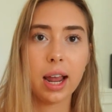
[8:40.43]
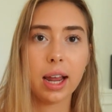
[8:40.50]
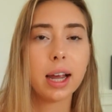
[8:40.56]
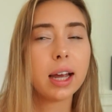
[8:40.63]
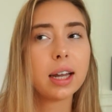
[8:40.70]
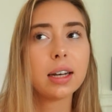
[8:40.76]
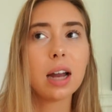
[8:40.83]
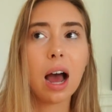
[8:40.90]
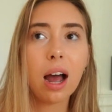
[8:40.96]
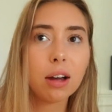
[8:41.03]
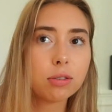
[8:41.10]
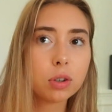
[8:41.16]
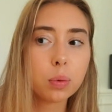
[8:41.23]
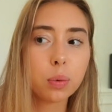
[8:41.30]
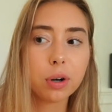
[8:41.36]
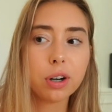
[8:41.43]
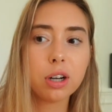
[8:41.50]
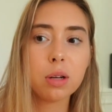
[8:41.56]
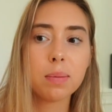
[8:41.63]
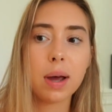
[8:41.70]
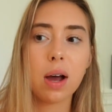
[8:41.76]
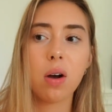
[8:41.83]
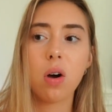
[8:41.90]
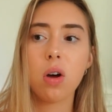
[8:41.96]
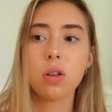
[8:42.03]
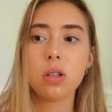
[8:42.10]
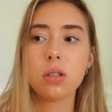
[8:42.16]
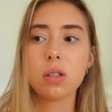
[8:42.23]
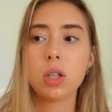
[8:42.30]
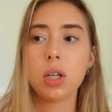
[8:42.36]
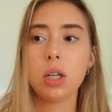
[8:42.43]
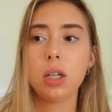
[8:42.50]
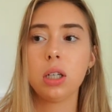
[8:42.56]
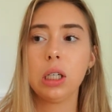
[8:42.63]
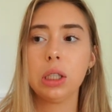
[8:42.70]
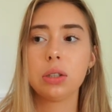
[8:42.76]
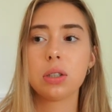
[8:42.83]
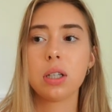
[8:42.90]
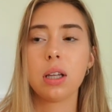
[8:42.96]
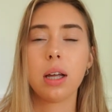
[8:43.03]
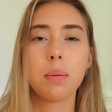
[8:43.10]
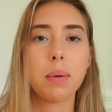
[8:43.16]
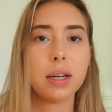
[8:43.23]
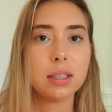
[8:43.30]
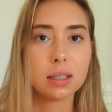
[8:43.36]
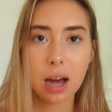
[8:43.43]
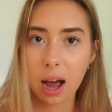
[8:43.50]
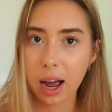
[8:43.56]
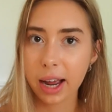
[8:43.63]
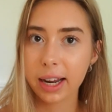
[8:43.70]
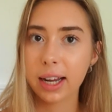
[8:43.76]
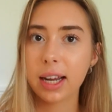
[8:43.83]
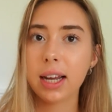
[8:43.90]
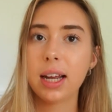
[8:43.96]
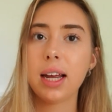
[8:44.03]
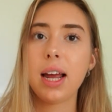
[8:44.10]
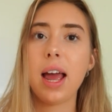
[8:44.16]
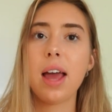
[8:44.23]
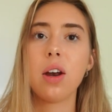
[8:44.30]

and not have to worry about all these things and like my diet